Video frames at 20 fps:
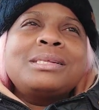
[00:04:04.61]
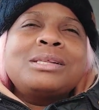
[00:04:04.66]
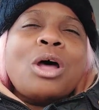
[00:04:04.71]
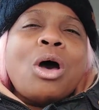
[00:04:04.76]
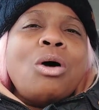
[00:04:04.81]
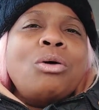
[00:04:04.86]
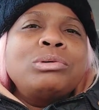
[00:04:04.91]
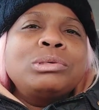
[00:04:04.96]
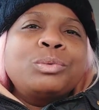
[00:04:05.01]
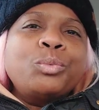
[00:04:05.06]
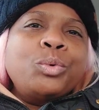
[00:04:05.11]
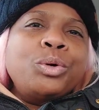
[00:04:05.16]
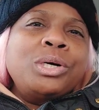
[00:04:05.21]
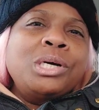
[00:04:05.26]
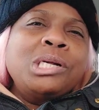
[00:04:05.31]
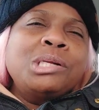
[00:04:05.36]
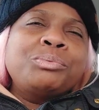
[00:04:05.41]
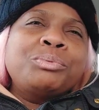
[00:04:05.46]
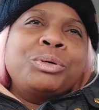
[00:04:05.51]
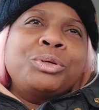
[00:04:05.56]
those
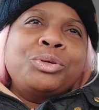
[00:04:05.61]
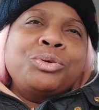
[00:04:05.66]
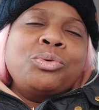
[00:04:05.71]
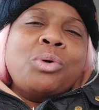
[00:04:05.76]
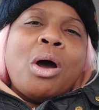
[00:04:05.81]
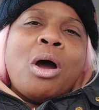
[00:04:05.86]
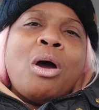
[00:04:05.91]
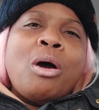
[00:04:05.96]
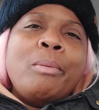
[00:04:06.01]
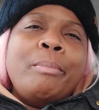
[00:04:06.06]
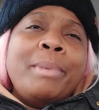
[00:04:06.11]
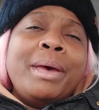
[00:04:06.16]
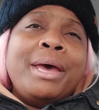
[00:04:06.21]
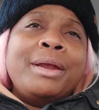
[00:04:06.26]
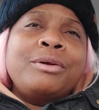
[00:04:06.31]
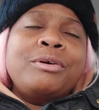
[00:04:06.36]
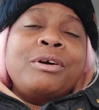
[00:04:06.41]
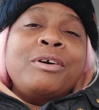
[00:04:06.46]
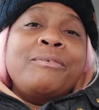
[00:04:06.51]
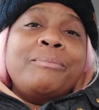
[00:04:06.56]
ones will do all
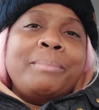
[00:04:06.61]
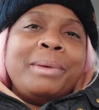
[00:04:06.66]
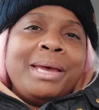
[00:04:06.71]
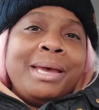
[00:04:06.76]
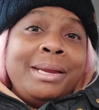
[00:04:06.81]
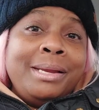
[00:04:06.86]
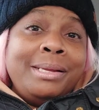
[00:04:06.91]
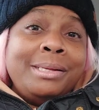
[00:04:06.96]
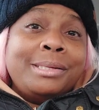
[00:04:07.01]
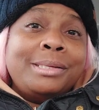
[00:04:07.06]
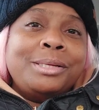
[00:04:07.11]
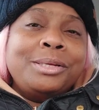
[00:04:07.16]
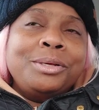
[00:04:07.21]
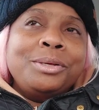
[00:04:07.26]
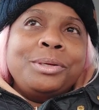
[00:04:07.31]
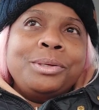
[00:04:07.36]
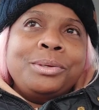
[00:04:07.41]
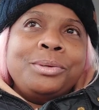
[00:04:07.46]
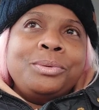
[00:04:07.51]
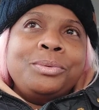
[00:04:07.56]
manner of madness to
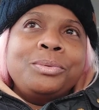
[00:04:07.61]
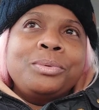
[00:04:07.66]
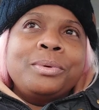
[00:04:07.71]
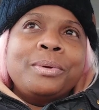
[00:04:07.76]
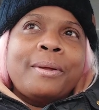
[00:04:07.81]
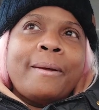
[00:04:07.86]
you,